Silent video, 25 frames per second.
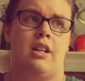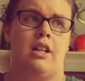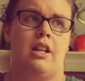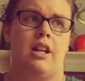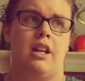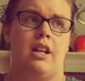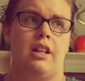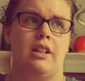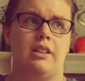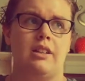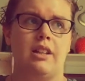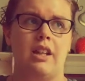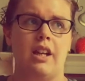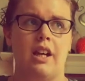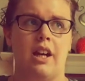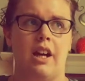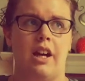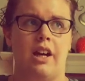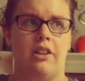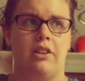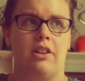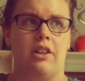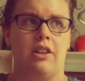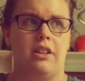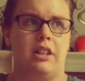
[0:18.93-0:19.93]
And
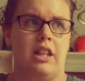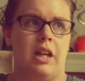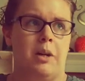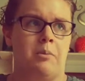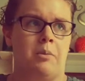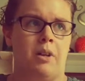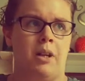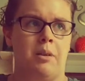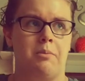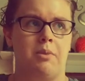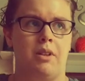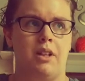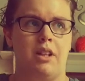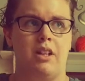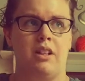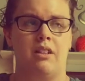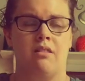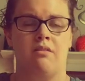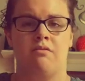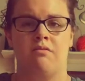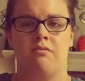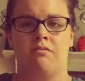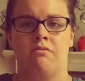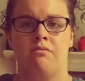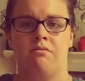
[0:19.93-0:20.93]
yeah, I thought that might be
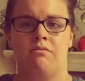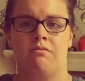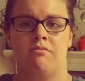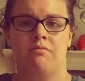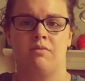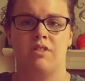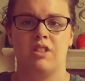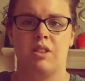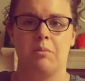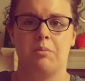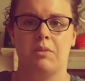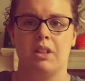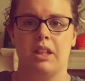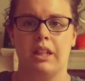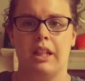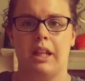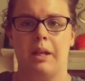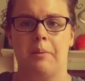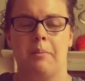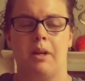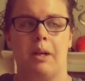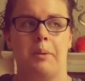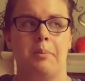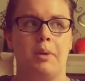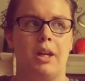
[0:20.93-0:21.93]
something
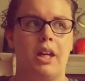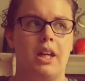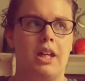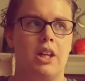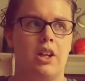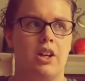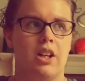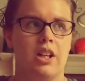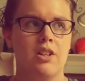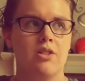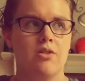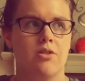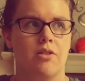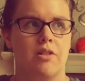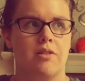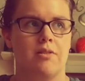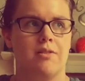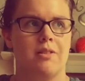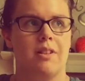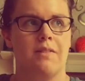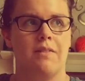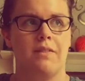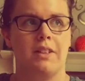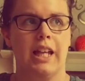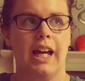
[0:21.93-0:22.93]
that might pique your
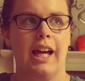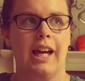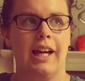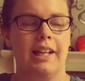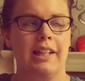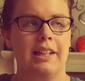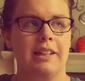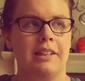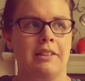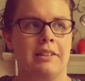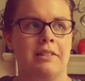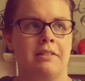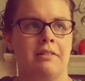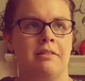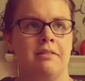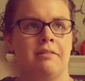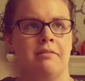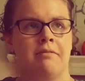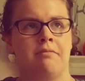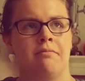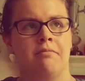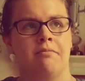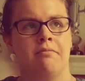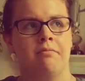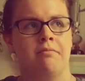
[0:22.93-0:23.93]
interest. If not,
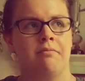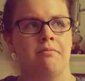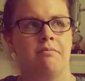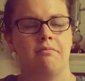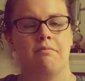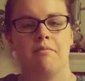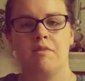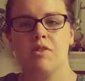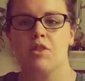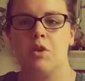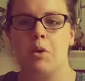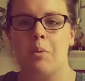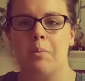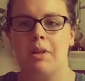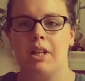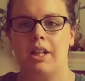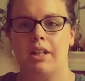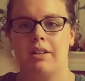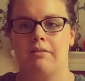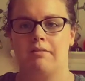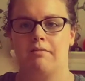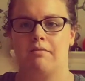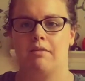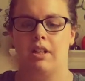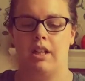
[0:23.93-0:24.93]
so be
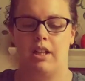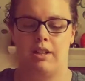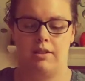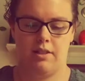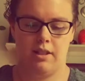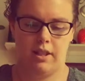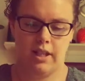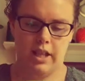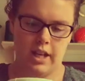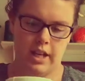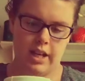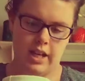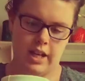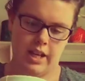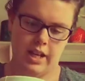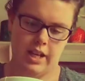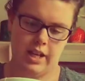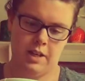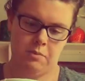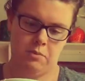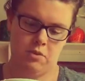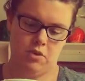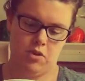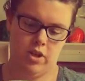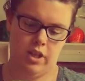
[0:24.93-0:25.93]
it. And today I
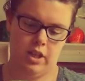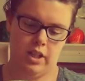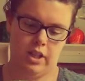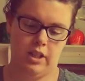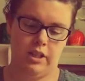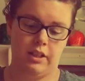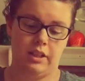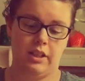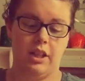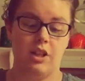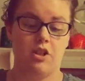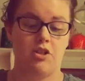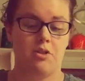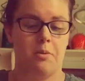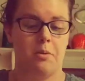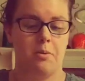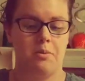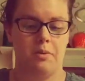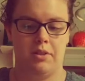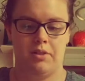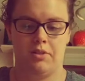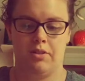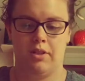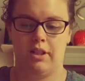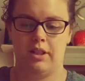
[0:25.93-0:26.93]
am drinking, in case you were
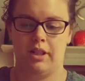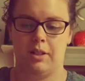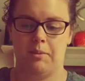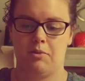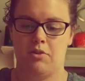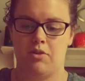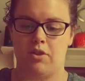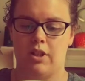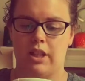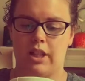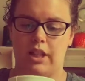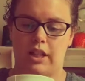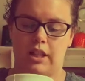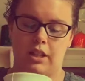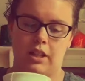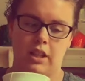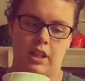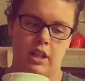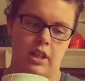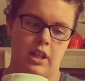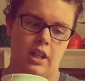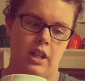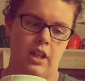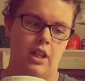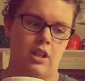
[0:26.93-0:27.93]
wondering, I'm drinking
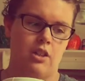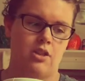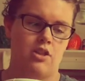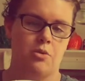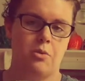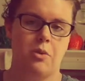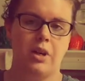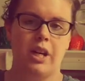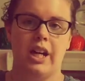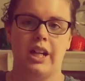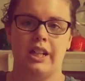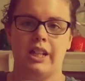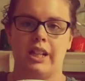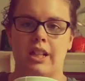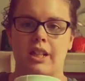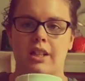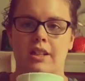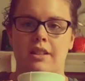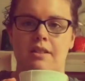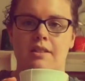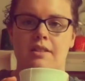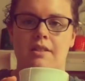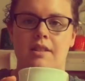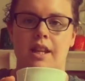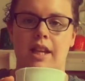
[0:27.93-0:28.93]

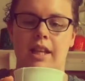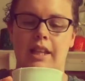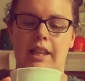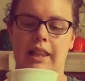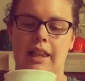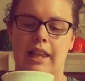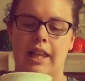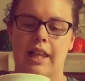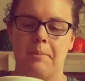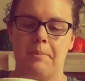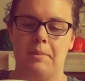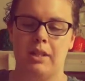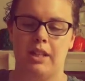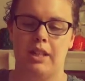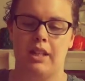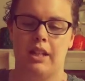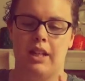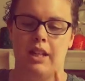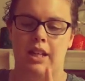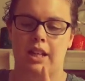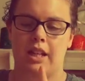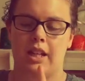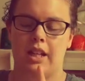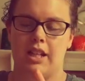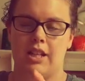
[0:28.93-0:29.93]
Twinings lemon
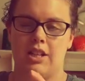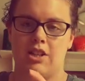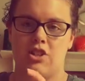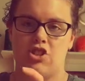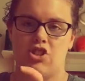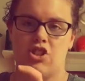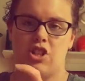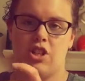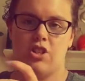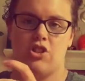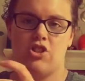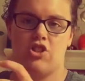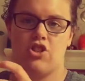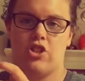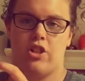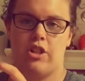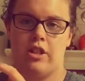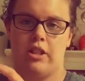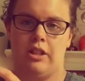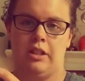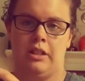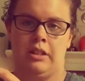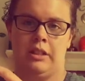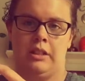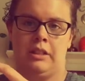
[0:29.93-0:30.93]
and
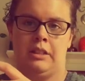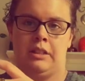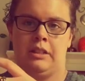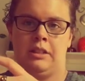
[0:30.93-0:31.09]
ginger